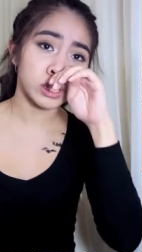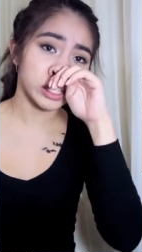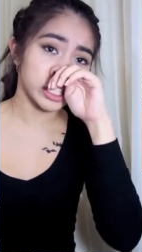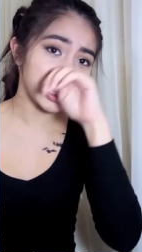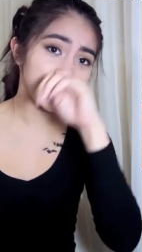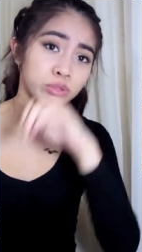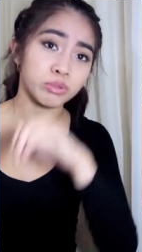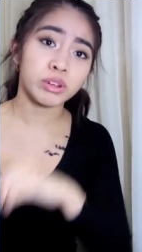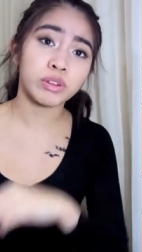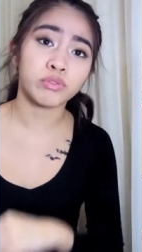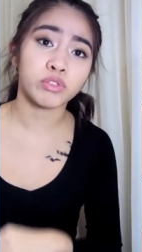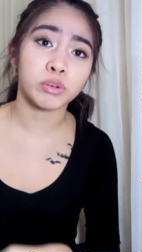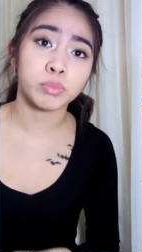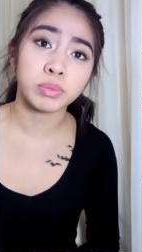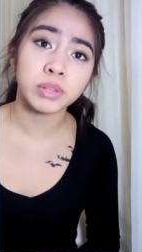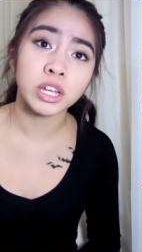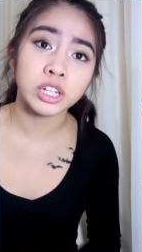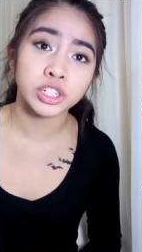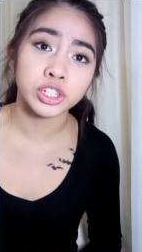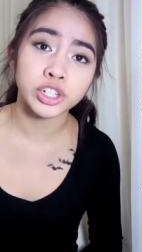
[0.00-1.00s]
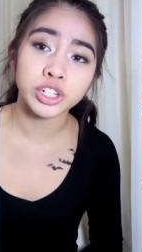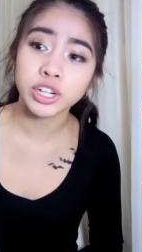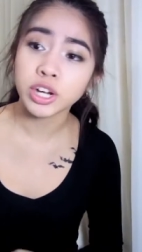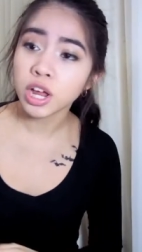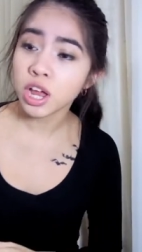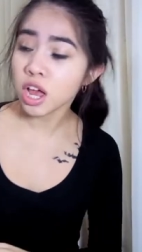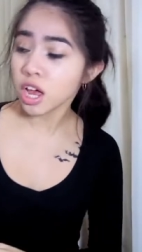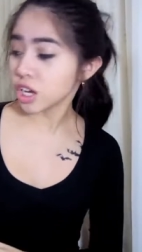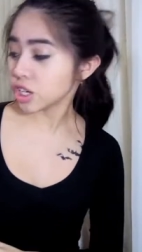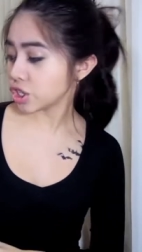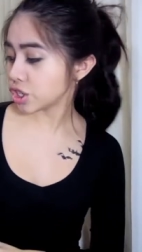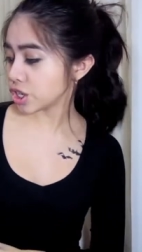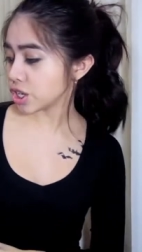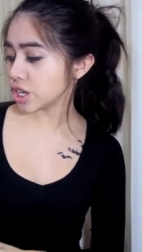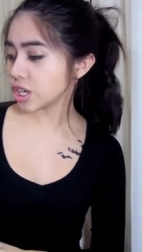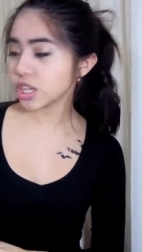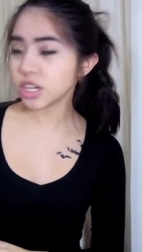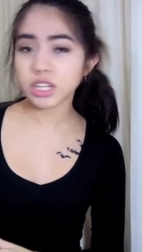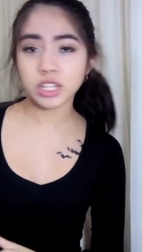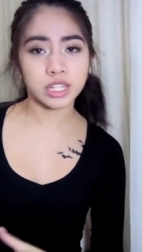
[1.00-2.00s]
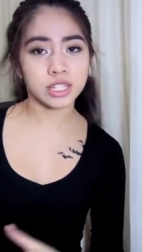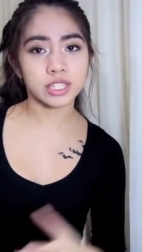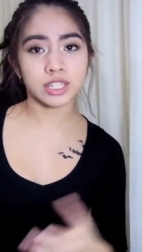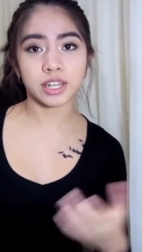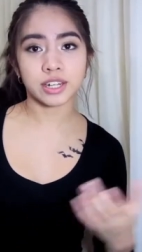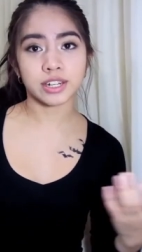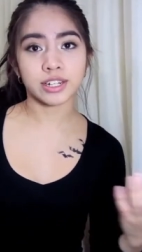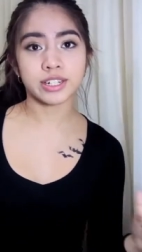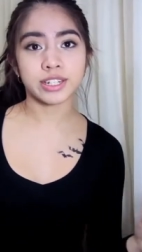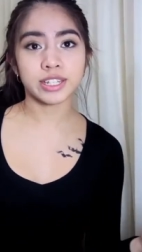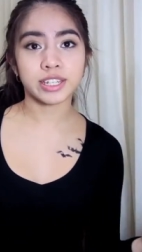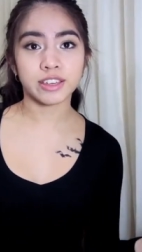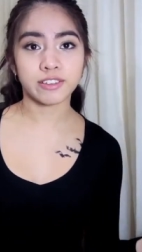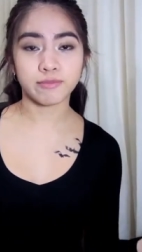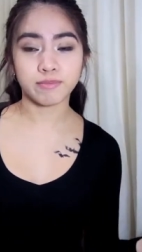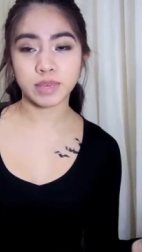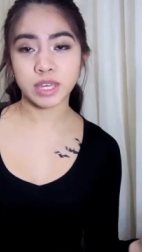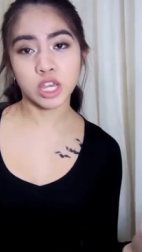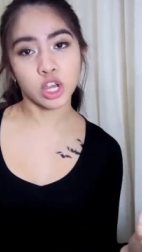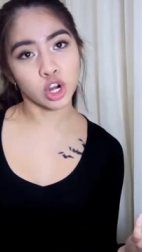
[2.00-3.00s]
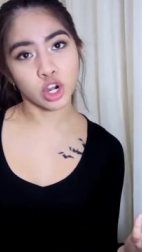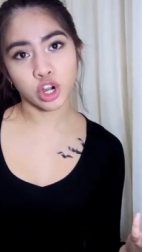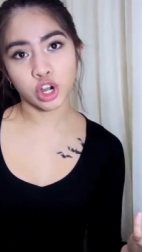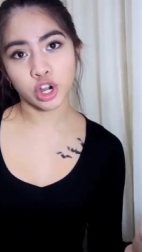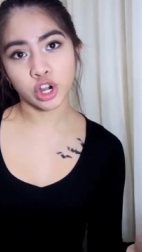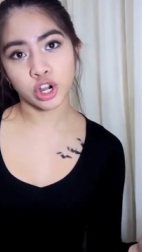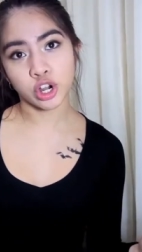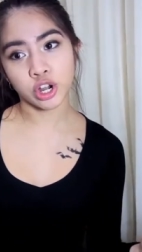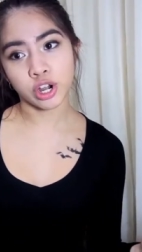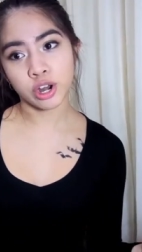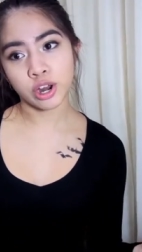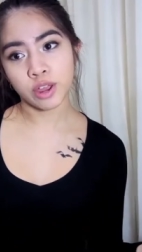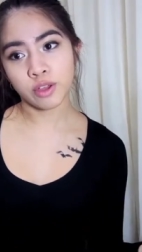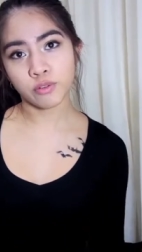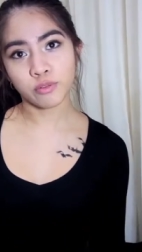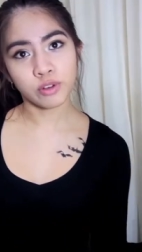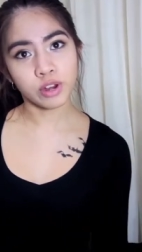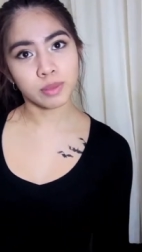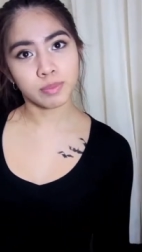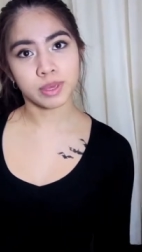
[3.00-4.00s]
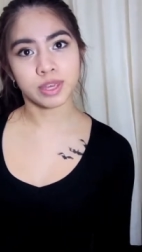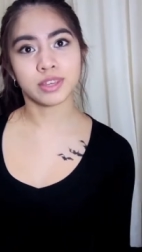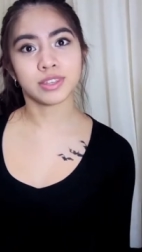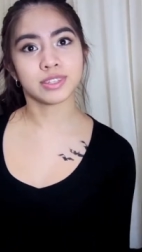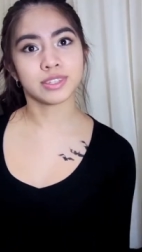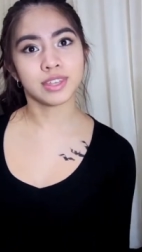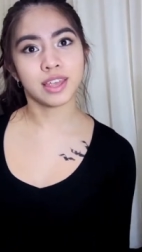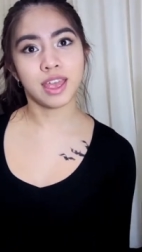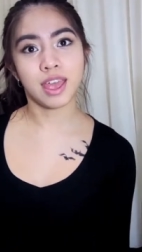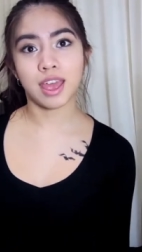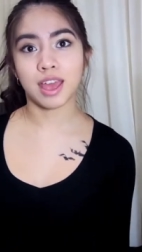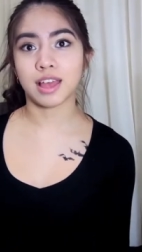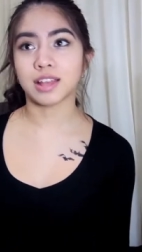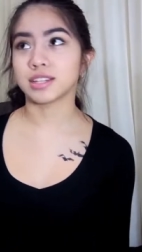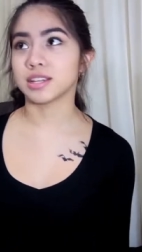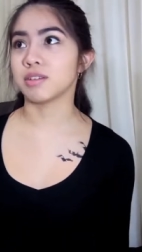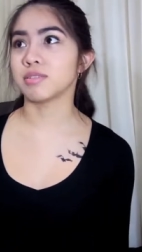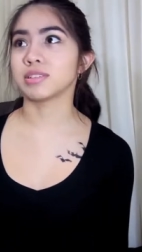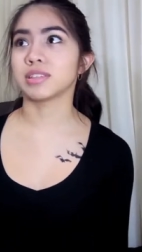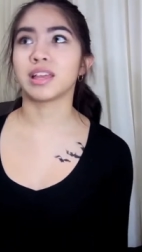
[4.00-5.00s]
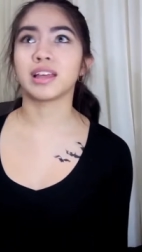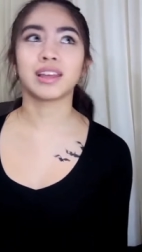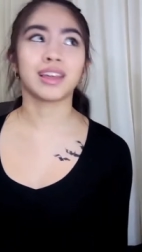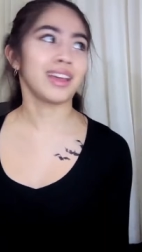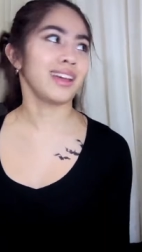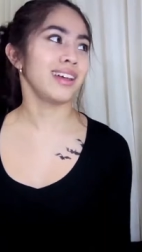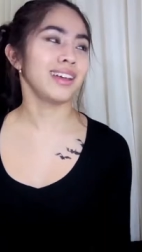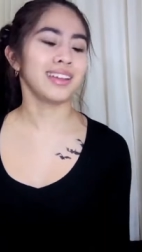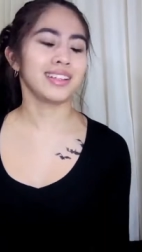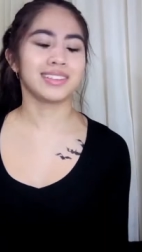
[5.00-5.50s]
does she read for pleasure, she decided to give me her freebies. And I was like,